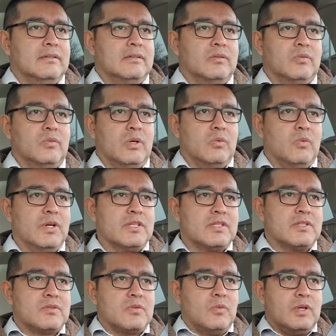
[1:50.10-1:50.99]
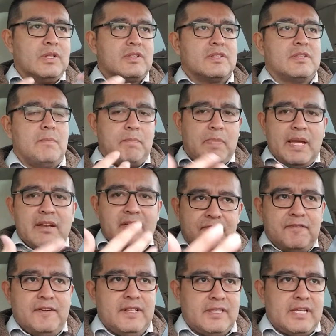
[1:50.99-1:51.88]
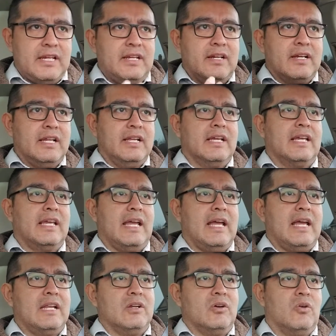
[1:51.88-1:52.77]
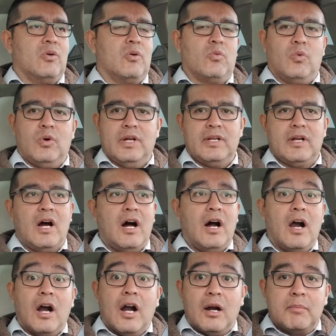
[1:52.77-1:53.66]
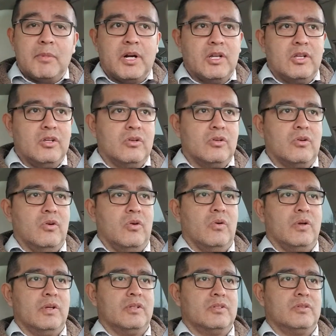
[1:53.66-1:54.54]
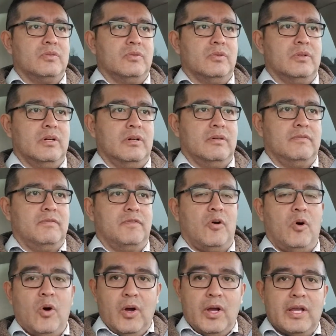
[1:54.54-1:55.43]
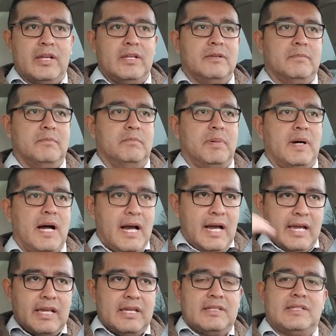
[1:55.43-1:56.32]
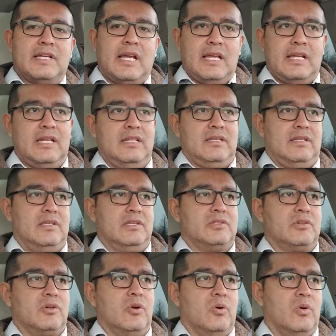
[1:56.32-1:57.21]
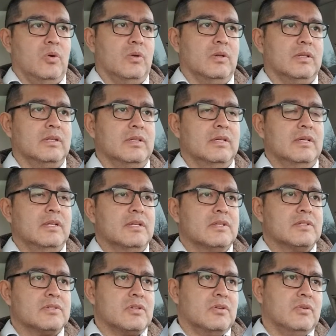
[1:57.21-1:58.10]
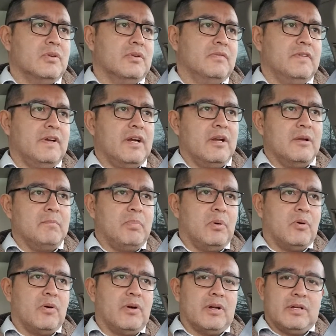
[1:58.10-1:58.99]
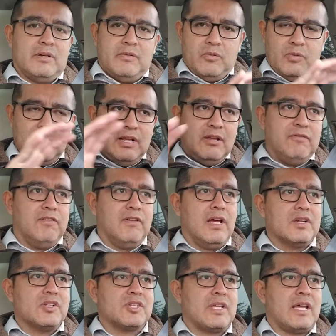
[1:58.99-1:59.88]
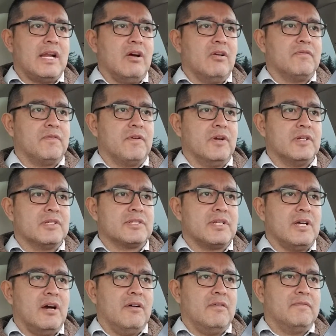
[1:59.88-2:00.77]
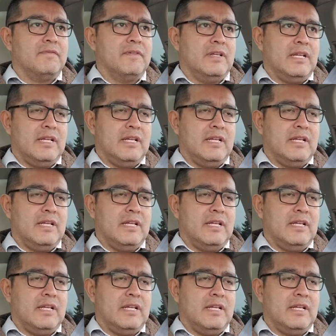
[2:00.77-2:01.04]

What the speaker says: What's the benefit that you're going to get, or what harm are you going to avoid by attaining this goal? So very important. Really flush that out for yourself.